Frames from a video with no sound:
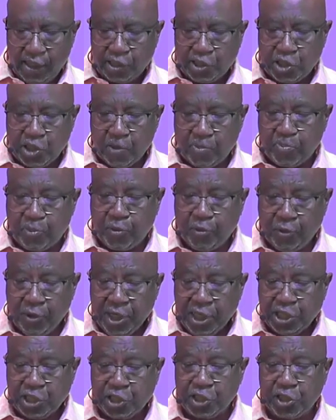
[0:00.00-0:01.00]
To
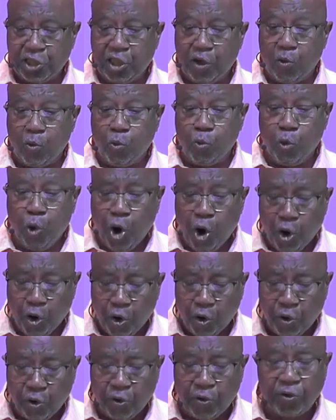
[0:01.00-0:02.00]
preach the
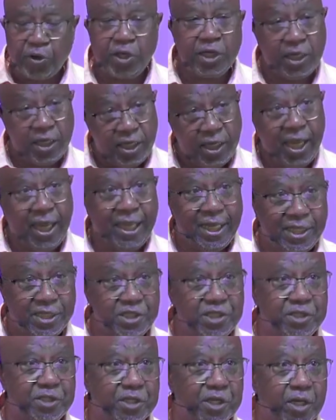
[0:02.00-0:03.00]
word in
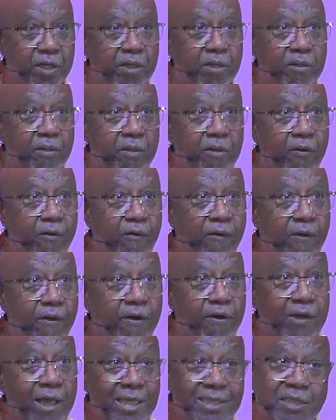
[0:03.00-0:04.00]
Asia.
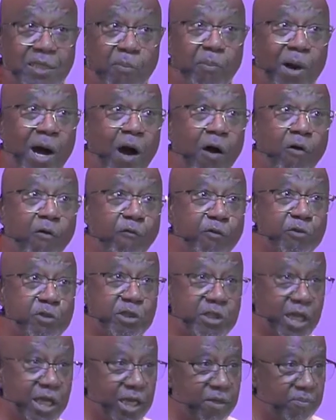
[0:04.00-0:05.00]
That's a powerful
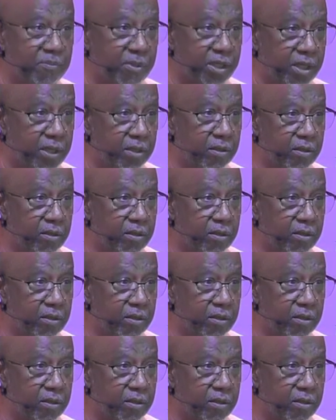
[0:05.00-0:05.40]
statement.